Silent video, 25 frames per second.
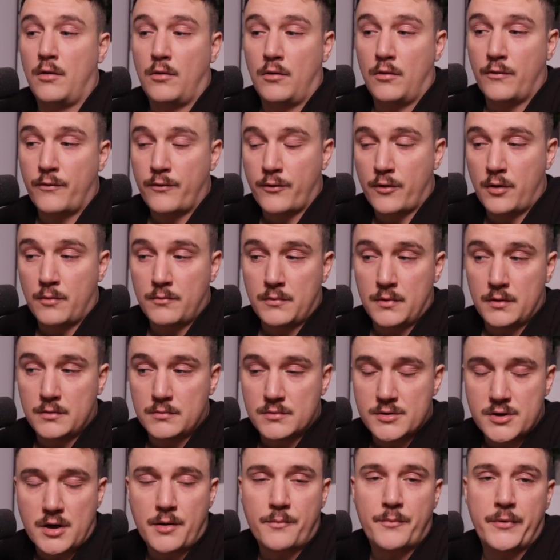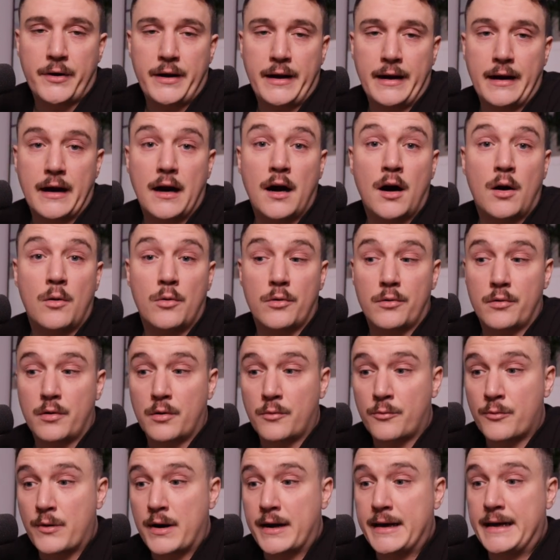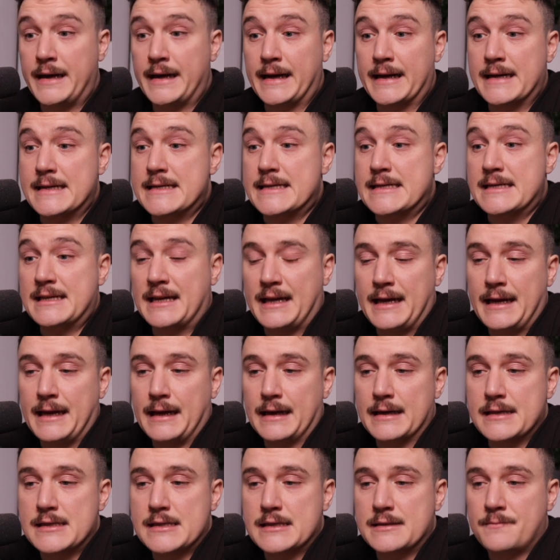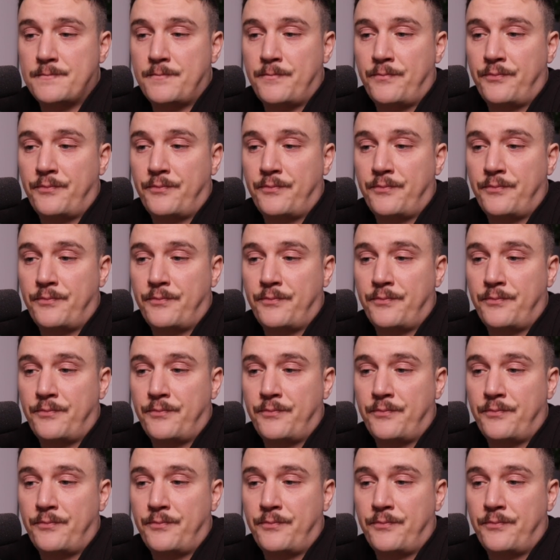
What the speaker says: from sharpening our writing skills.